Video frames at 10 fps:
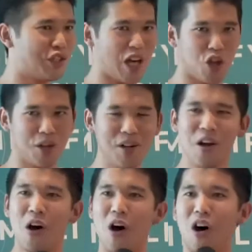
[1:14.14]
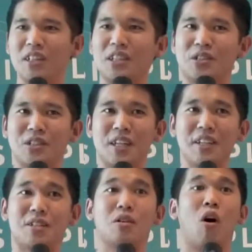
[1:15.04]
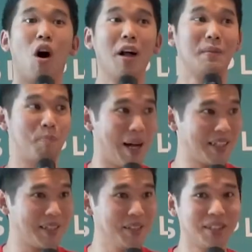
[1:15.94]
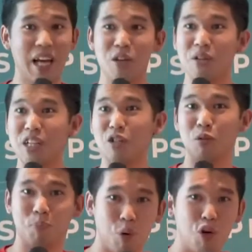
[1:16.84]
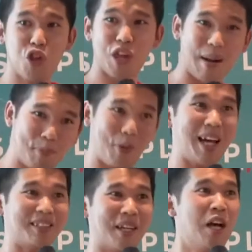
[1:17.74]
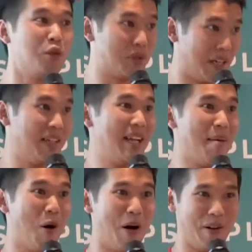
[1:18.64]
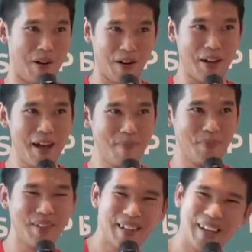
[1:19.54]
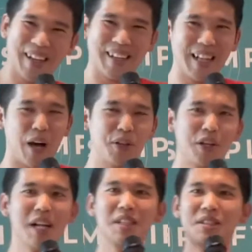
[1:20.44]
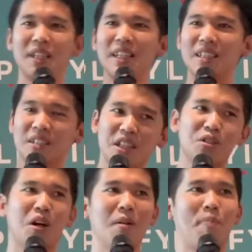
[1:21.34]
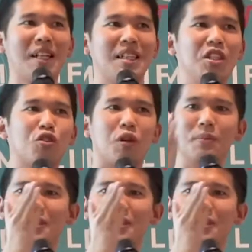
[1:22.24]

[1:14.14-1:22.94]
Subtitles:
session on the 6 hot buttons that you need to push and press to turn them on, okay? Now you're going to see the 6 hot buttons from